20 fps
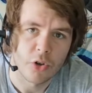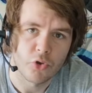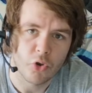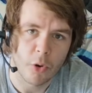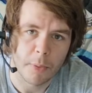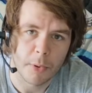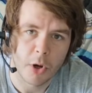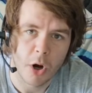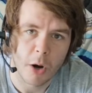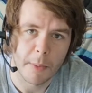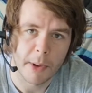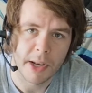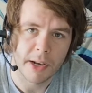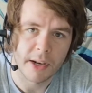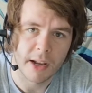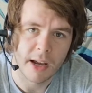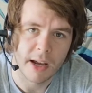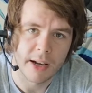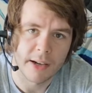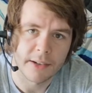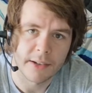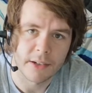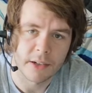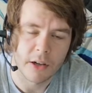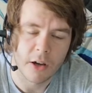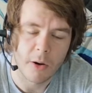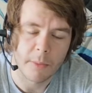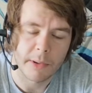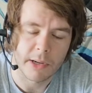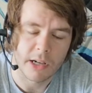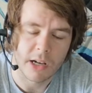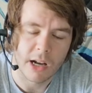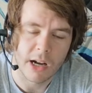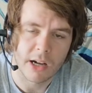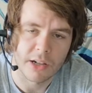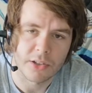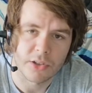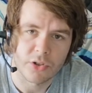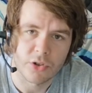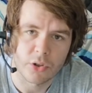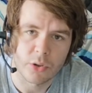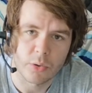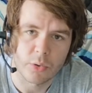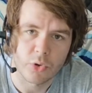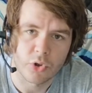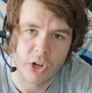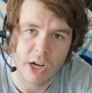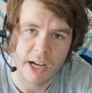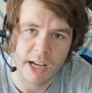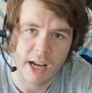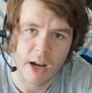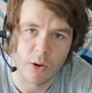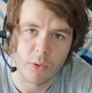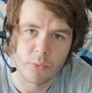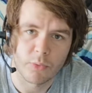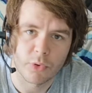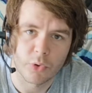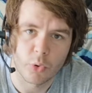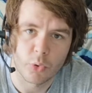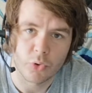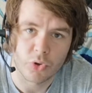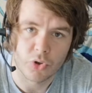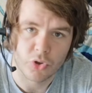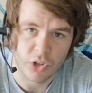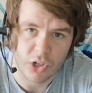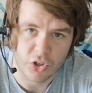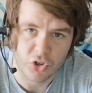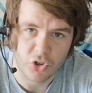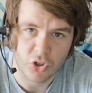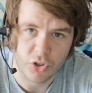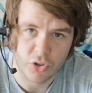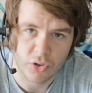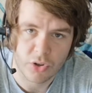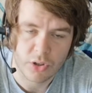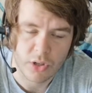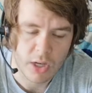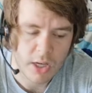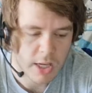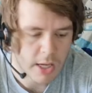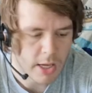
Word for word: drop a comment, and uh, I'll be glad to check out your suggestions.